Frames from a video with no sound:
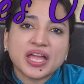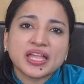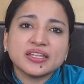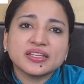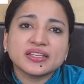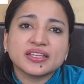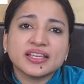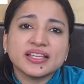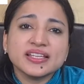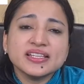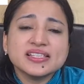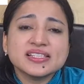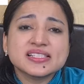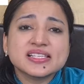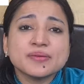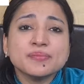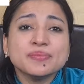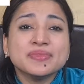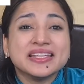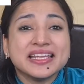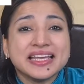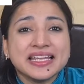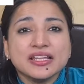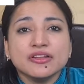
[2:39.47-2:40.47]
And again,
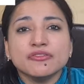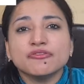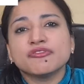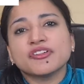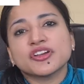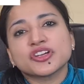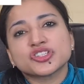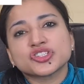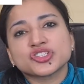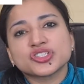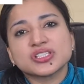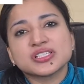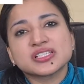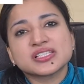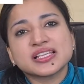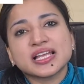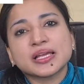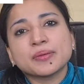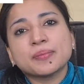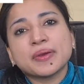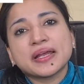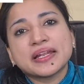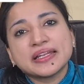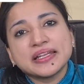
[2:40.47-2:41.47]
some nail infections
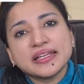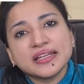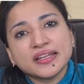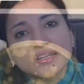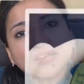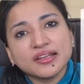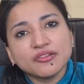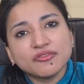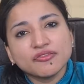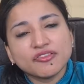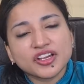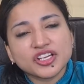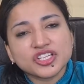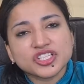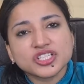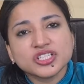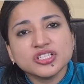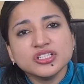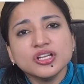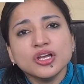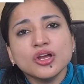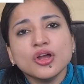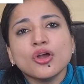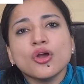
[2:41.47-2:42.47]
like bacterial
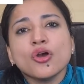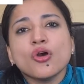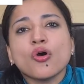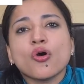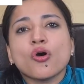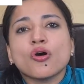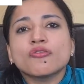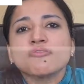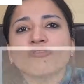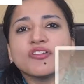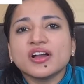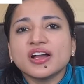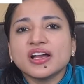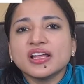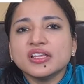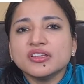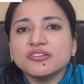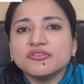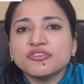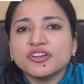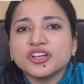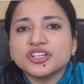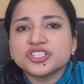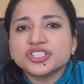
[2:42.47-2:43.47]
infection or fungal
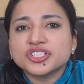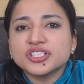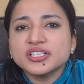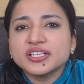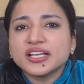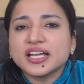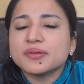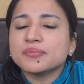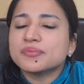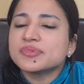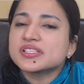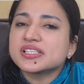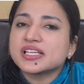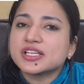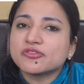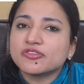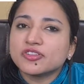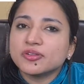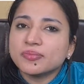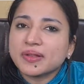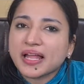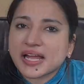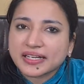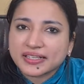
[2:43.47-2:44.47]
infection can present
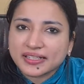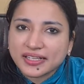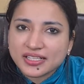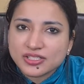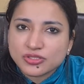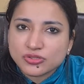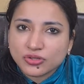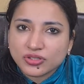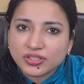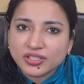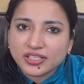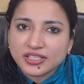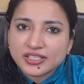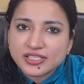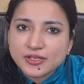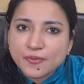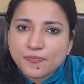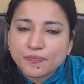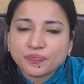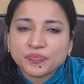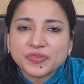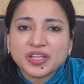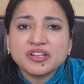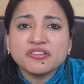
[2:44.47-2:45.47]
with black lines on nails.
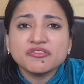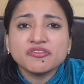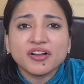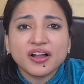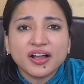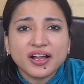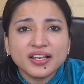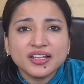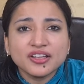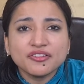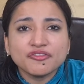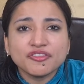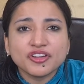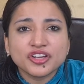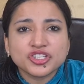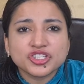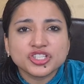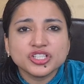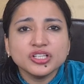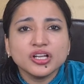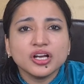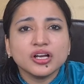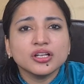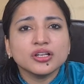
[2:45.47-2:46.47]
In fungal
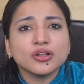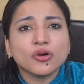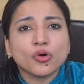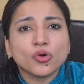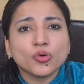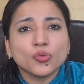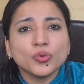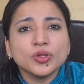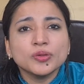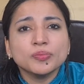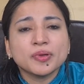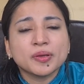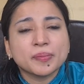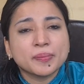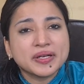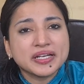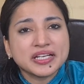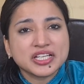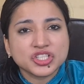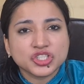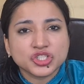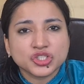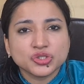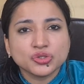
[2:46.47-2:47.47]
infection, along with
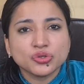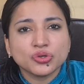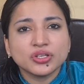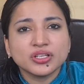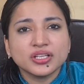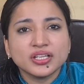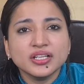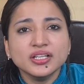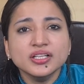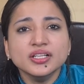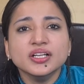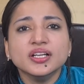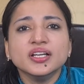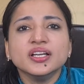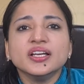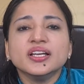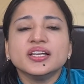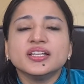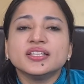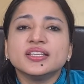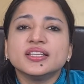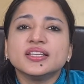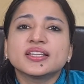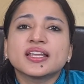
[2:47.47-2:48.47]
pigmentation on nail,
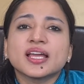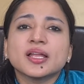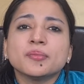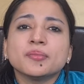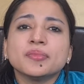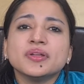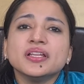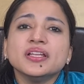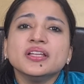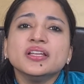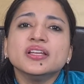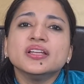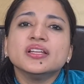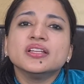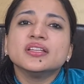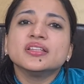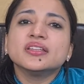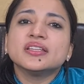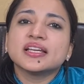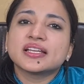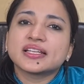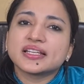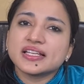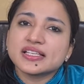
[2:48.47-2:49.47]
there can be
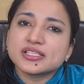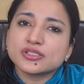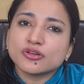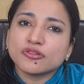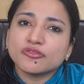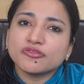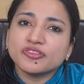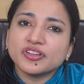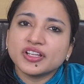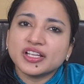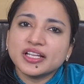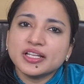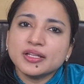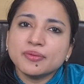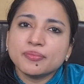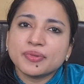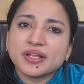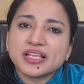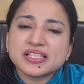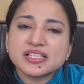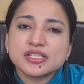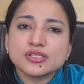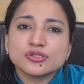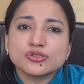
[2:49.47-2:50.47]
thickness of nail,
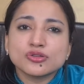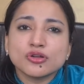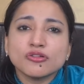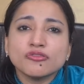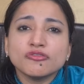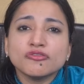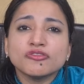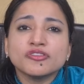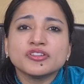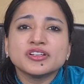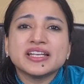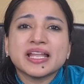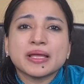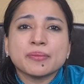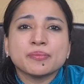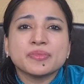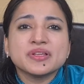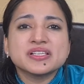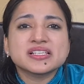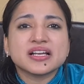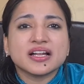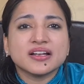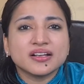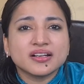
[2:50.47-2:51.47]
presence of
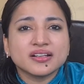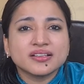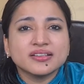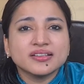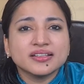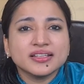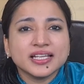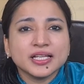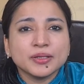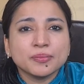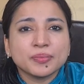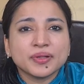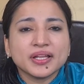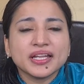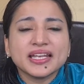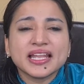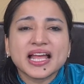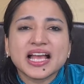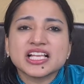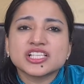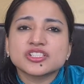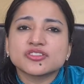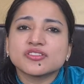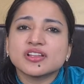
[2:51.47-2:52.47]
debris under the nail plate,
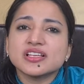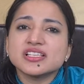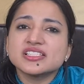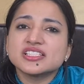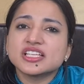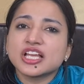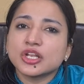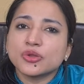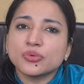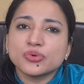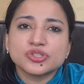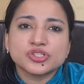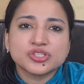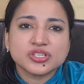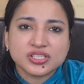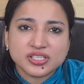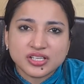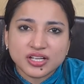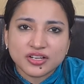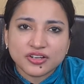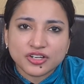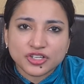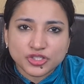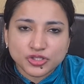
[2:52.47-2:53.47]
as well as yellowish
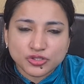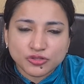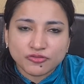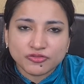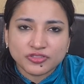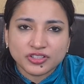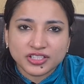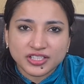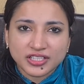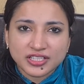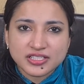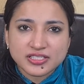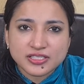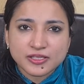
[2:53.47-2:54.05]
discoloration of the nail.